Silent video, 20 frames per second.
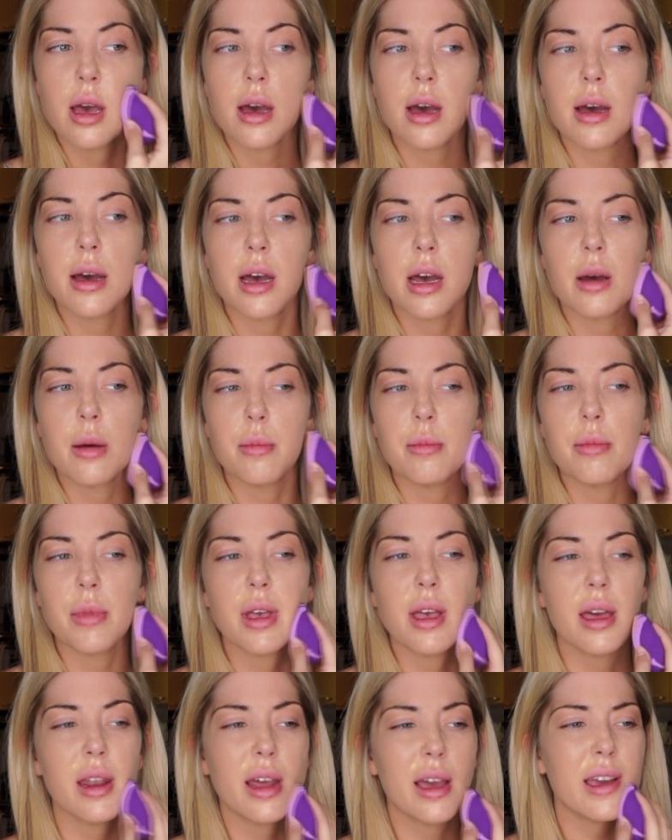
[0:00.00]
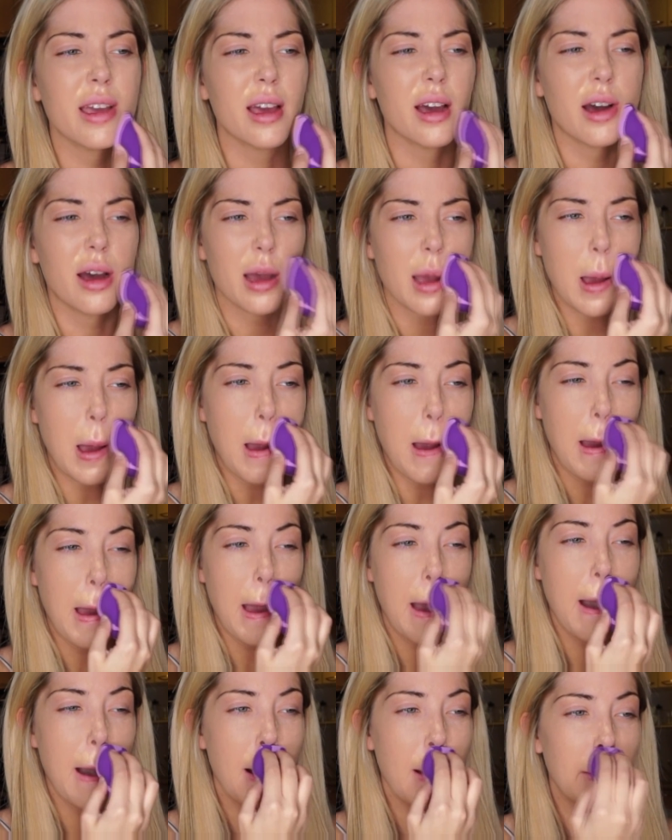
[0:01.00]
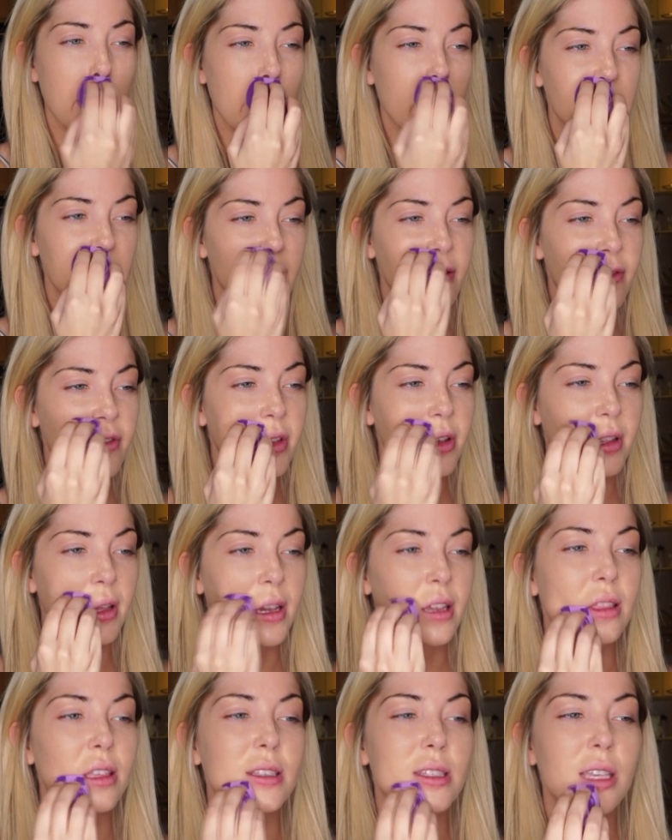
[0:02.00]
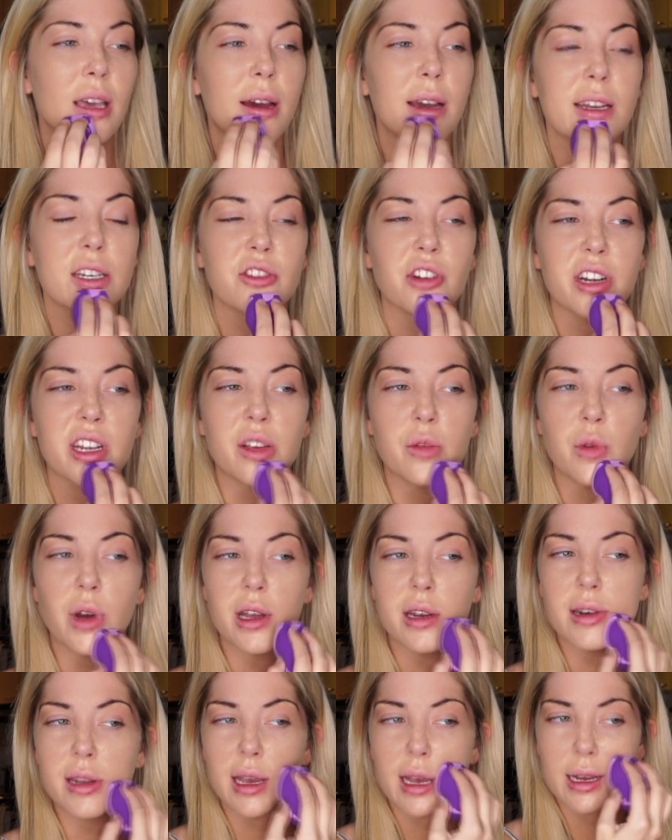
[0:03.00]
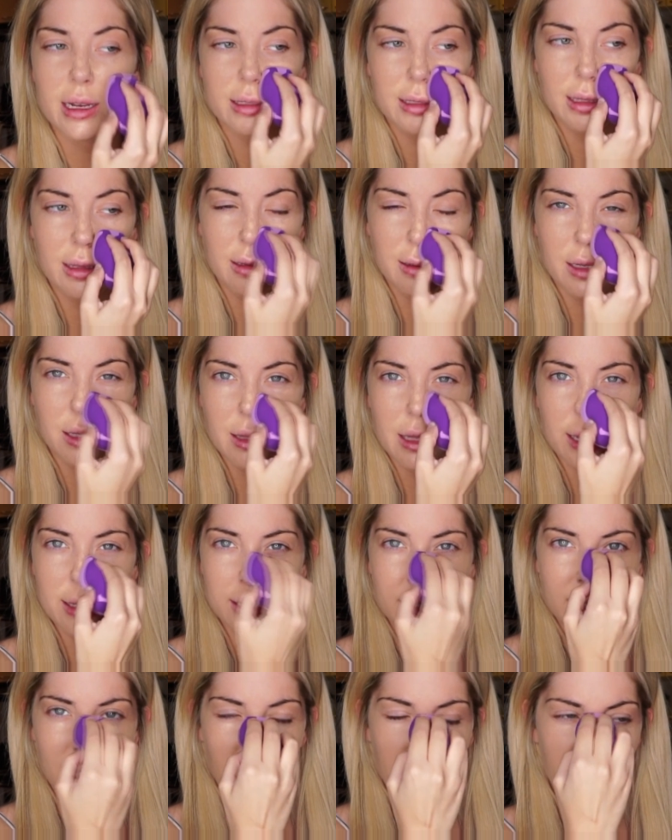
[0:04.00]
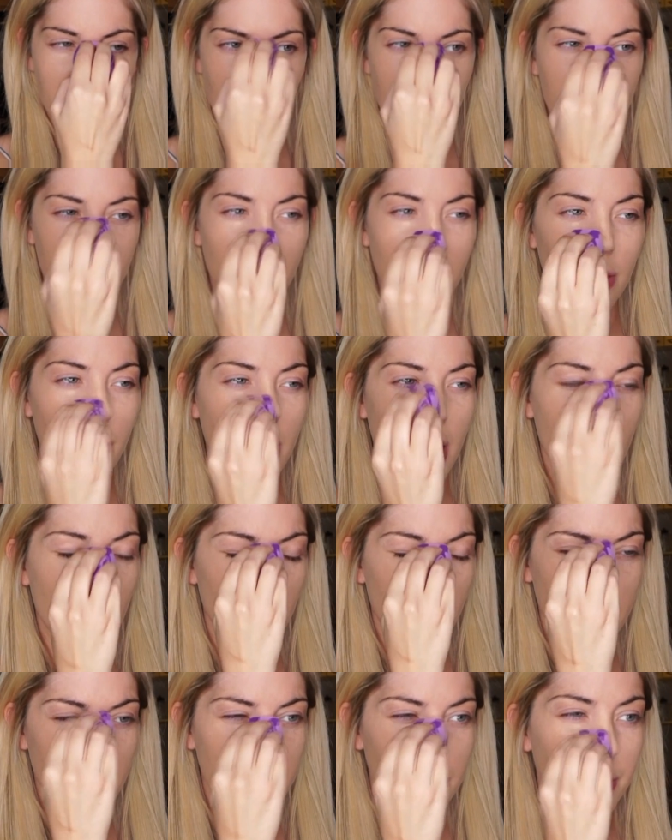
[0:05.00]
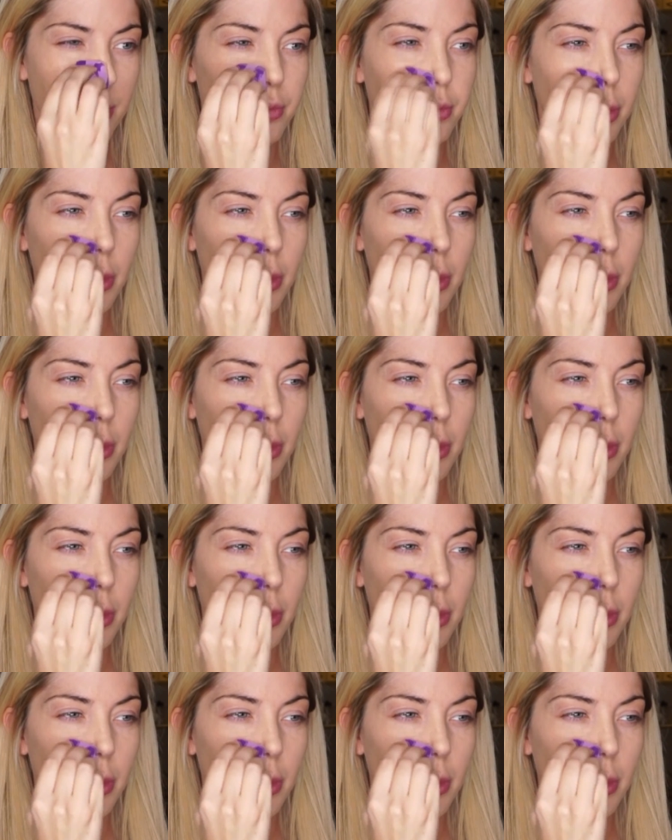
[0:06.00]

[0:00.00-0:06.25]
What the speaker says: And I already feel like this hydrating one has a little less coverage than the matte one.